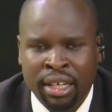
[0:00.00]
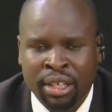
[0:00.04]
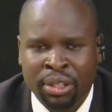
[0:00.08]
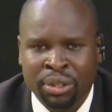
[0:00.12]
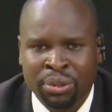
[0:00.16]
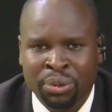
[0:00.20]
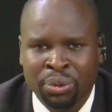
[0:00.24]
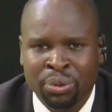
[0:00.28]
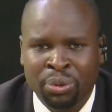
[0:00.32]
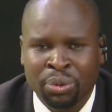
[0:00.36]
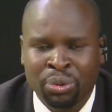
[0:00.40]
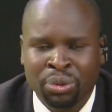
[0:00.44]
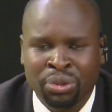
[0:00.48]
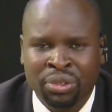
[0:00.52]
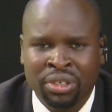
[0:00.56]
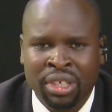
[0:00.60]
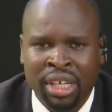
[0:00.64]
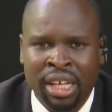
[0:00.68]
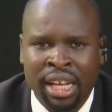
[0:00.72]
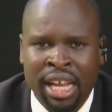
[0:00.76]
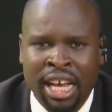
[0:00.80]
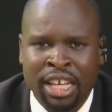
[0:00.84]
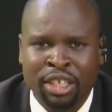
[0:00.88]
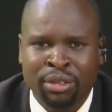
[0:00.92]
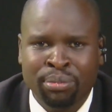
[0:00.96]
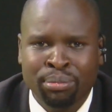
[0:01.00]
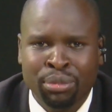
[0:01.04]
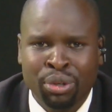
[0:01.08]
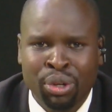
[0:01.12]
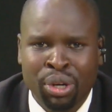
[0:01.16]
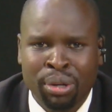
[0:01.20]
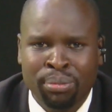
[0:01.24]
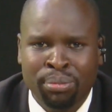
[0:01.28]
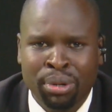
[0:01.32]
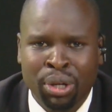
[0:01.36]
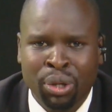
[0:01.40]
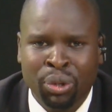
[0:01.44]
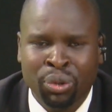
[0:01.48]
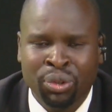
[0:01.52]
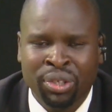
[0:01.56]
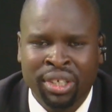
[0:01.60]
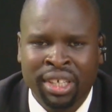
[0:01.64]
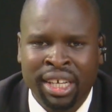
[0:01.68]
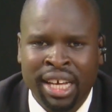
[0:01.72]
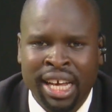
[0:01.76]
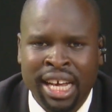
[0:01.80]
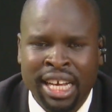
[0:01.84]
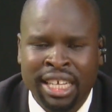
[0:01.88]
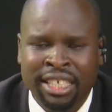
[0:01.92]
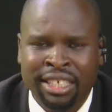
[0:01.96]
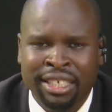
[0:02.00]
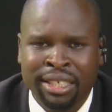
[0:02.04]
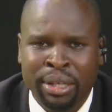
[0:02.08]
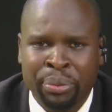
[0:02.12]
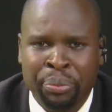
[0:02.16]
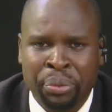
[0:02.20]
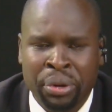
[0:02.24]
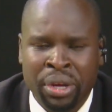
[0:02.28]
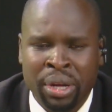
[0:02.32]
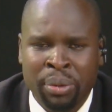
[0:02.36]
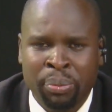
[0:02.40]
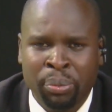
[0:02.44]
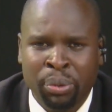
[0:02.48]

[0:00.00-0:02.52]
to tell us more about KCPE